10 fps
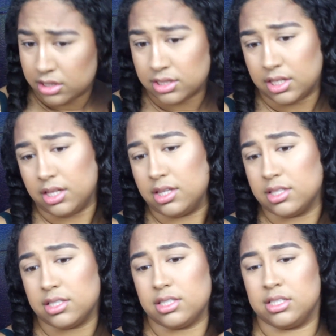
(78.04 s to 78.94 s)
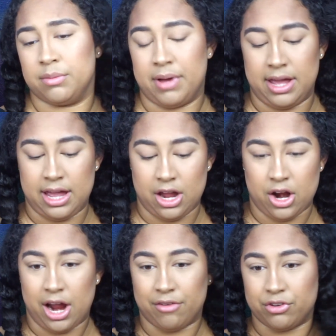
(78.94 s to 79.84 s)
see, this is my
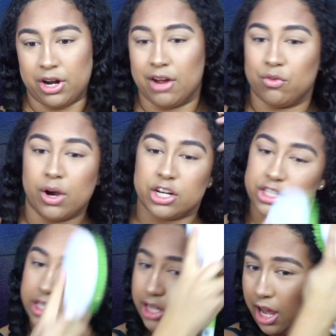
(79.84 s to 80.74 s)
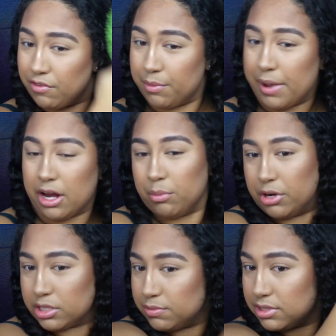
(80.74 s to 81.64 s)
hair after I've washed it. I have a paddle
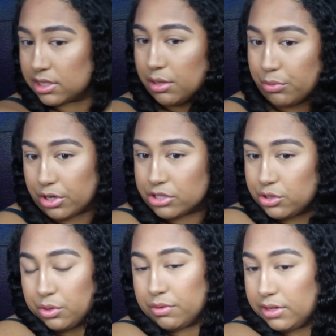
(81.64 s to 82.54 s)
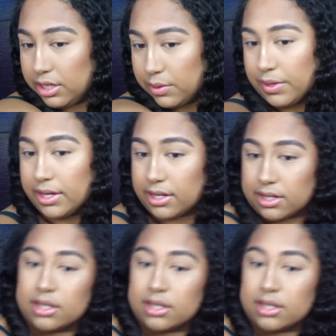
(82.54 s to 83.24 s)
brush. I'm just going to brush through it really quick.